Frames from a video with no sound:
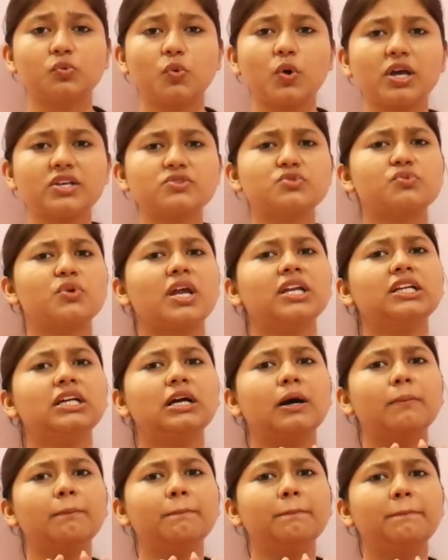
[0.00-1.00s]
who has read
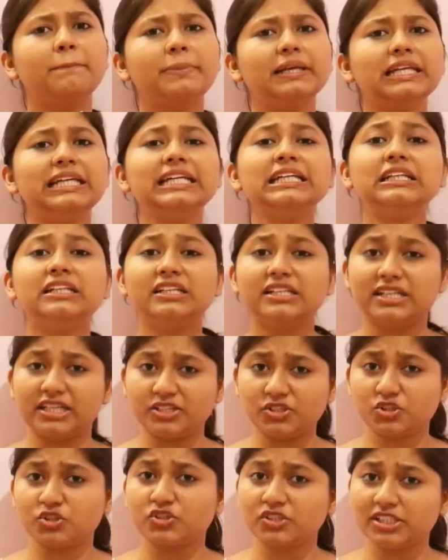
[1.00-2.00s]
complete
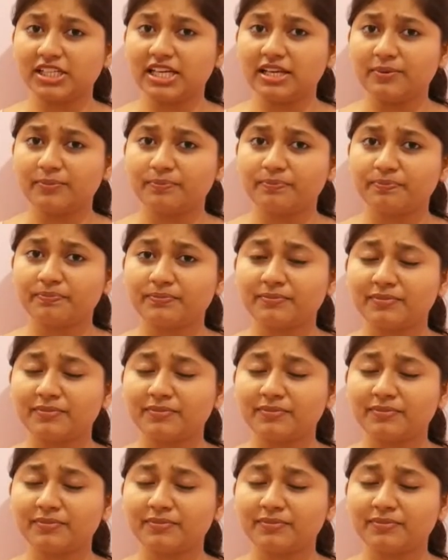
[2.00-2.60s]
dictionary?